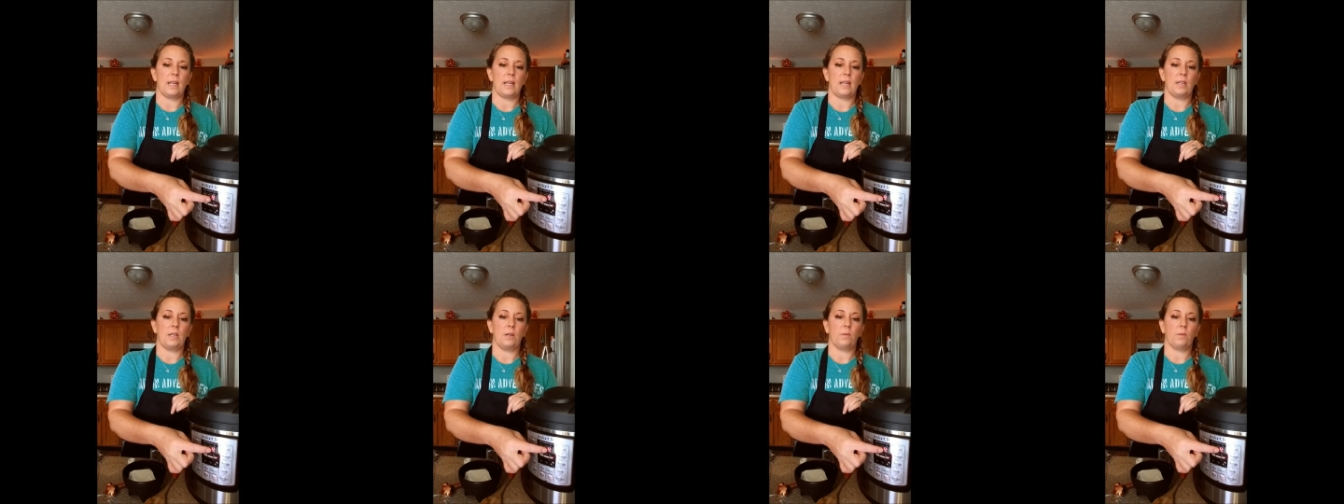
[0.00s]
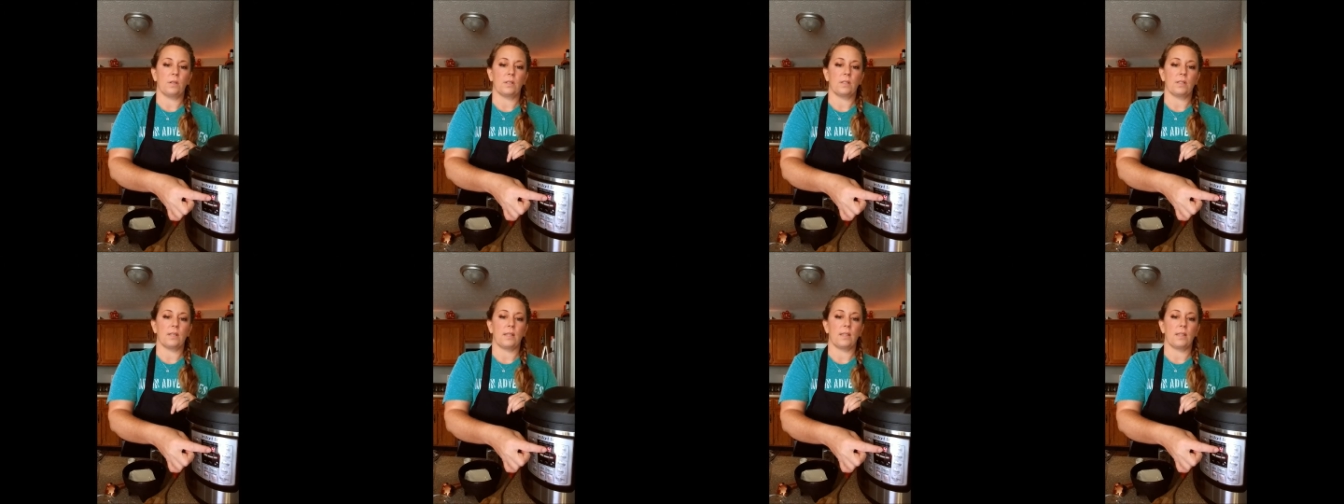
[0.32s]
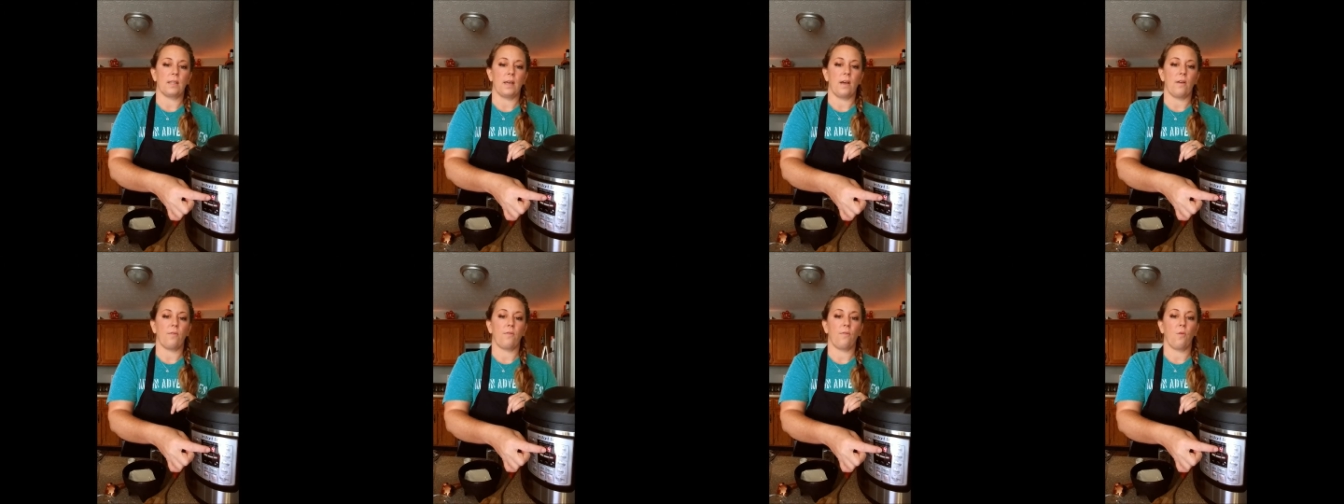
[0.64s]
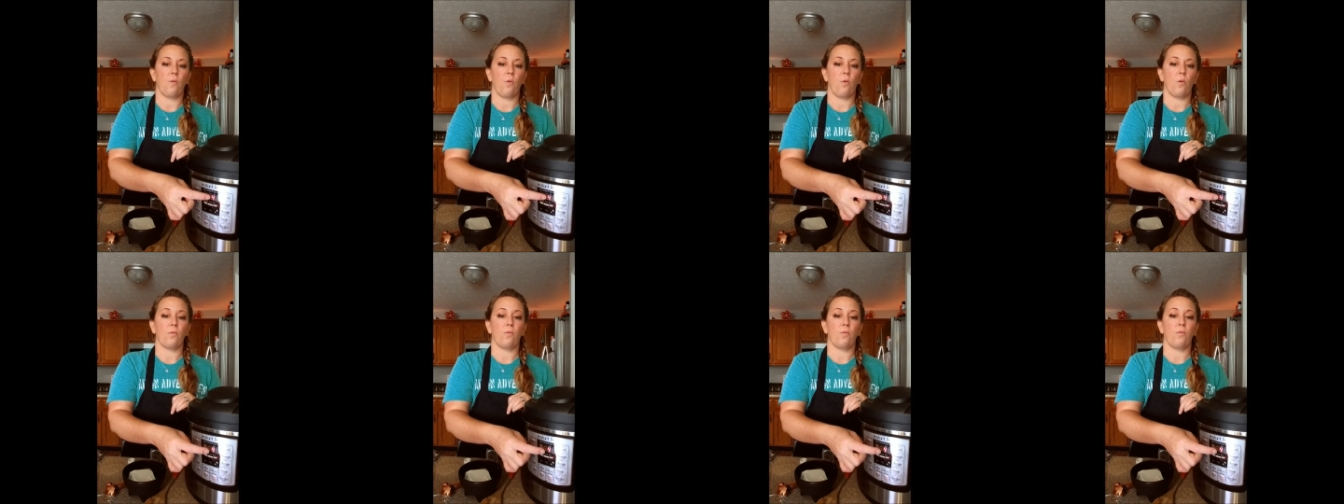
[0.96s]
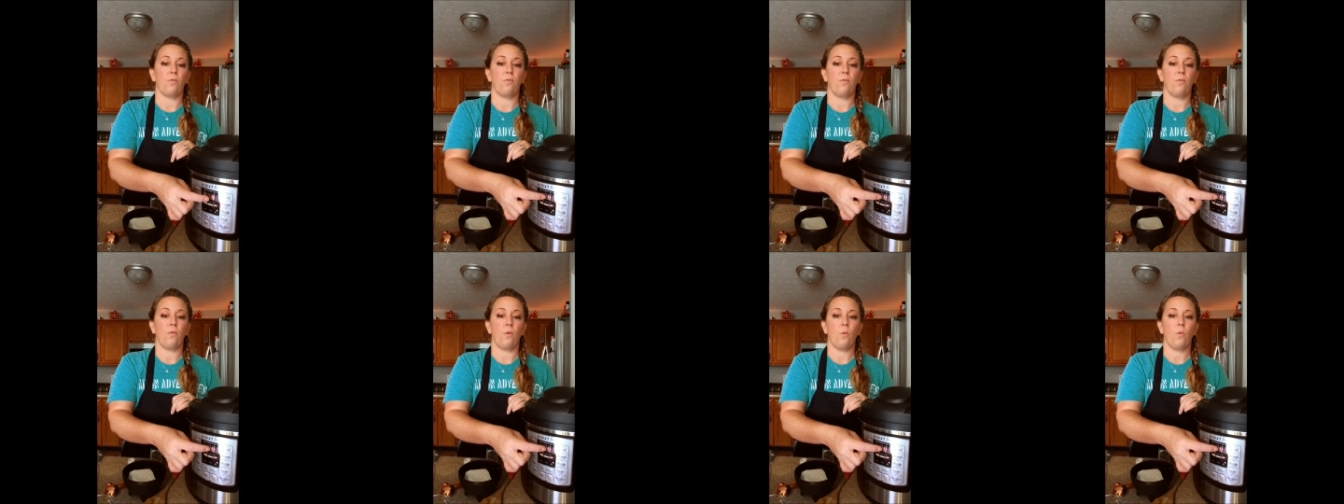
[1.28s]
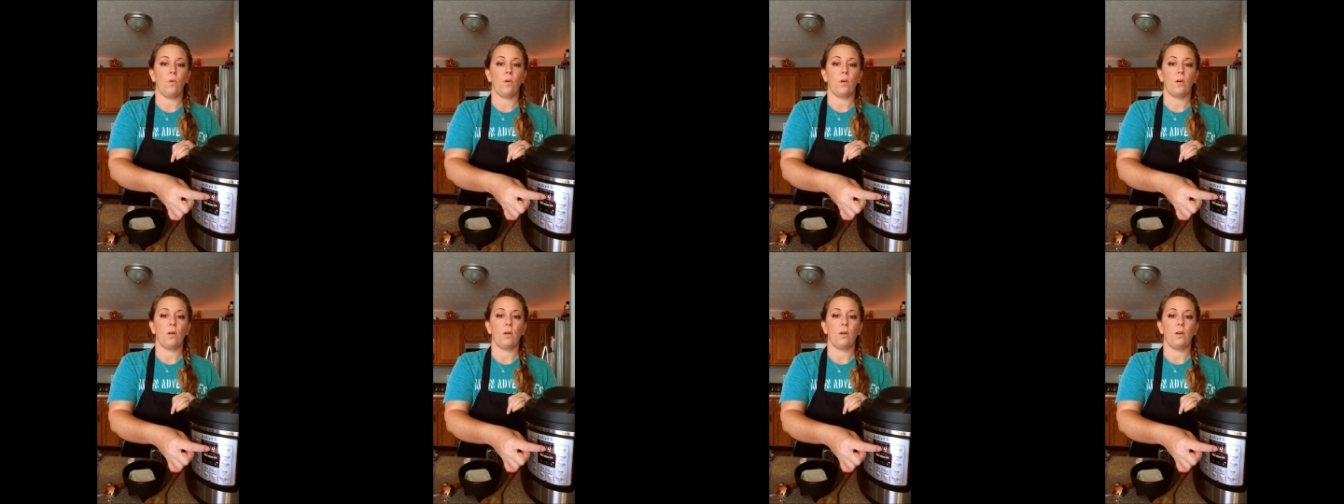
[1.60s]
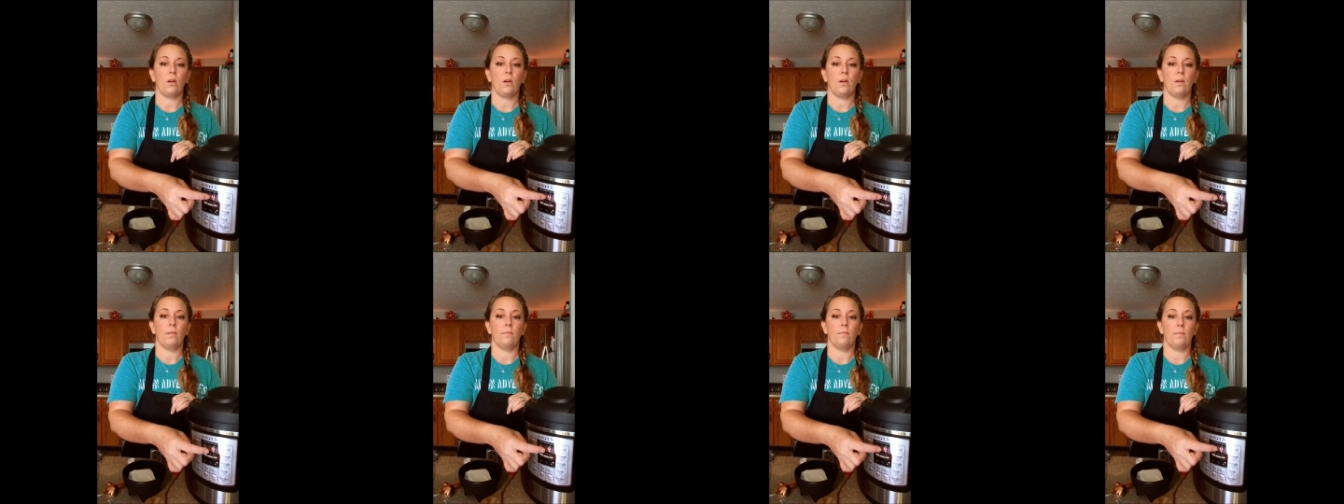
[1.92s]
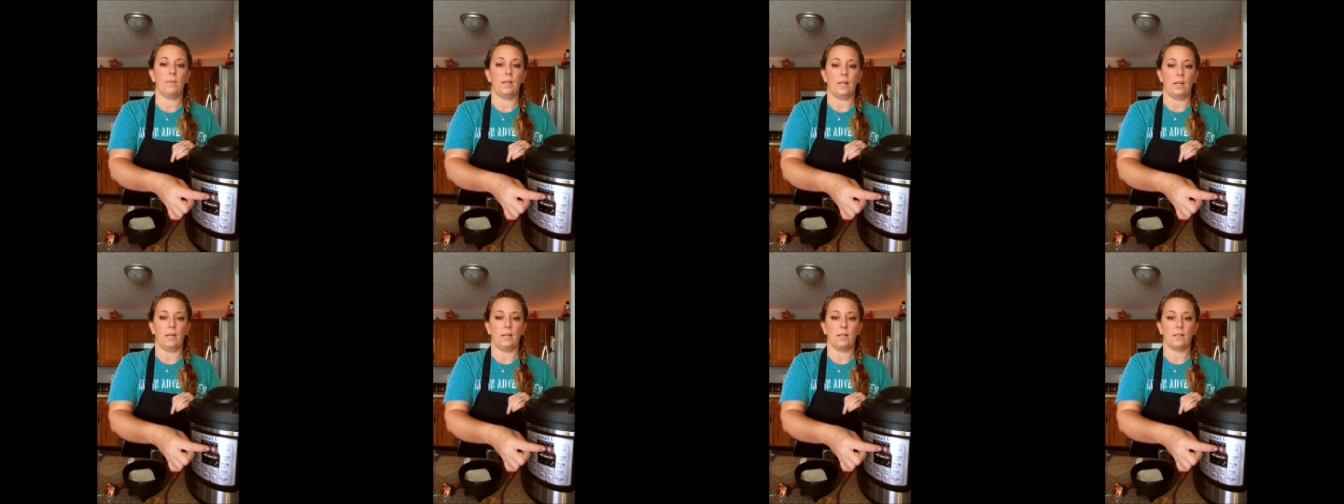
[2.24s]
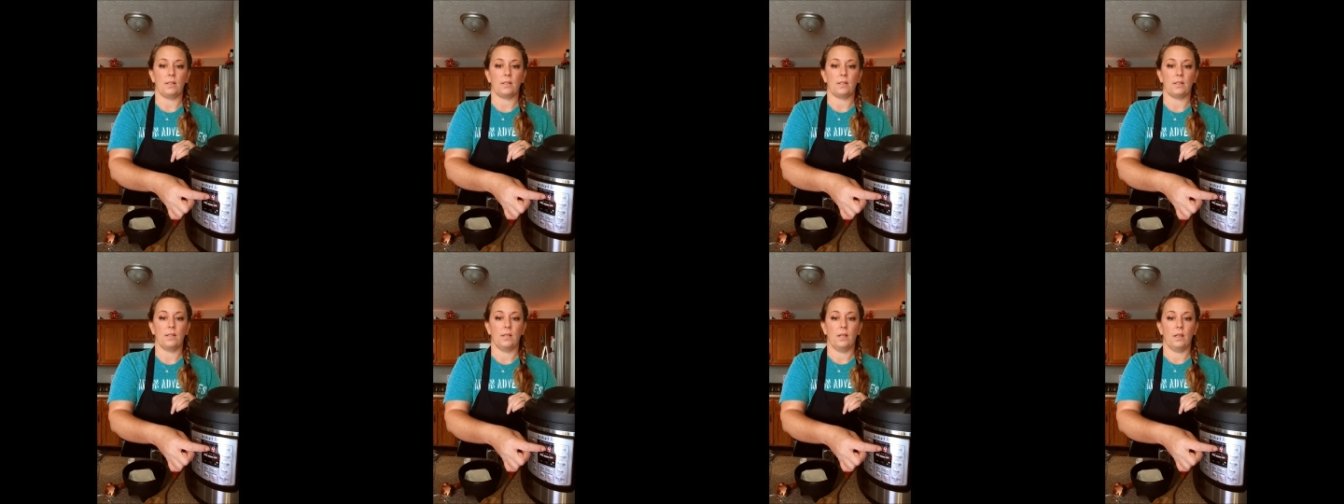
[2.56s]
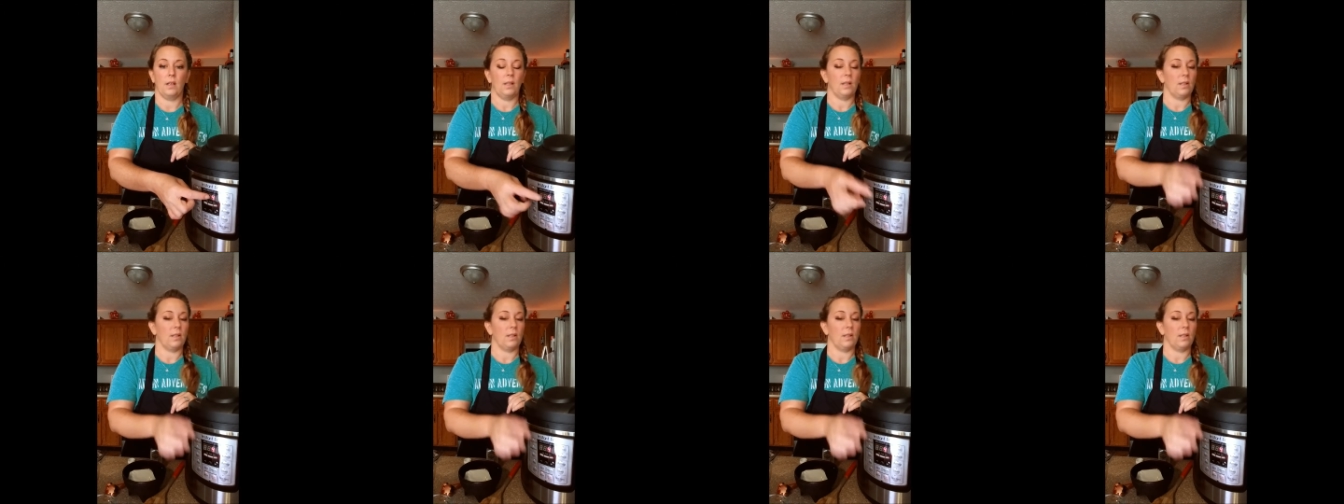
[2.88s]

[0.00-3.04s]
you want to set that for 4 minutes.